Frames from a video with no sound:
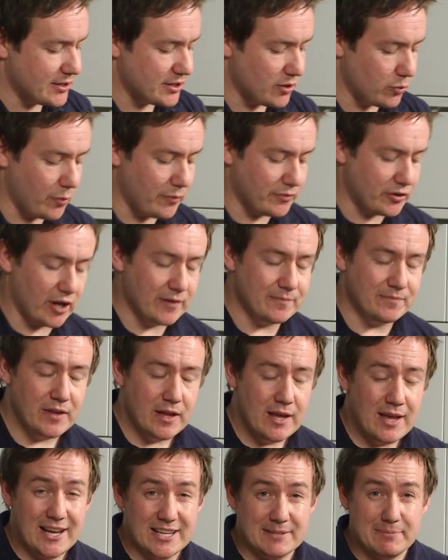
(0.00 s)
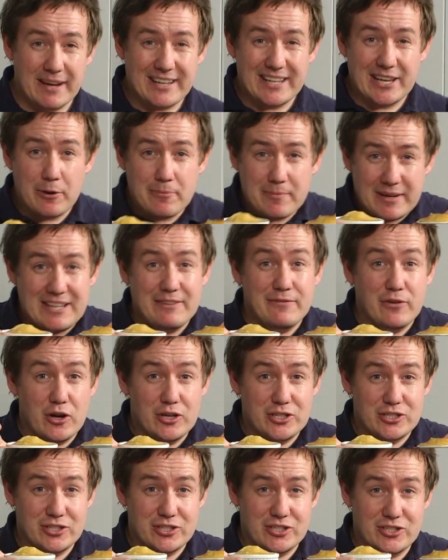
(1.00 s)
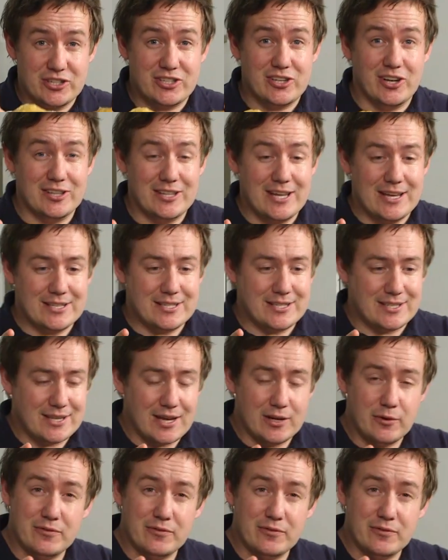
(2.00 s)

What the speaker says: So what we've done is made little mini versions just like this, and